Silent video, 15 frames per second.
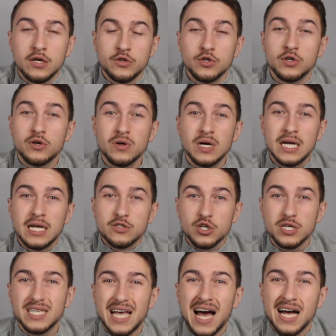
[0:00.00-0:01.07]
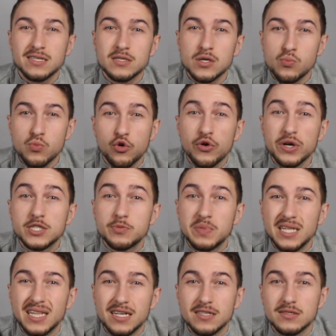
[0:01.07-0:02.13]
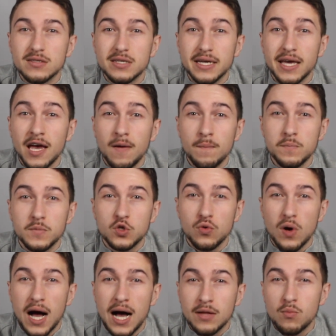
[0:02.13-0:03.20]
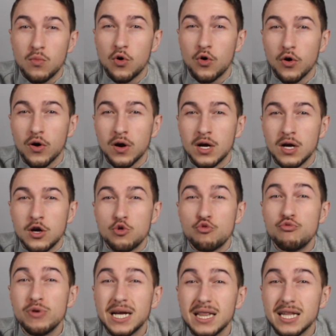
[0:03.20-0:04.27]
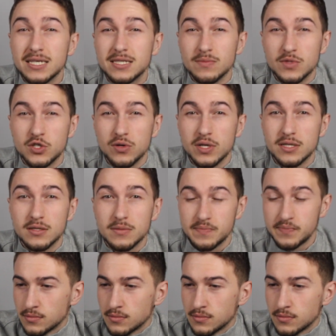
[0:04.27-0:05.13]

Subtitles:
You know, just add some crispiness to the game to add more realism to it.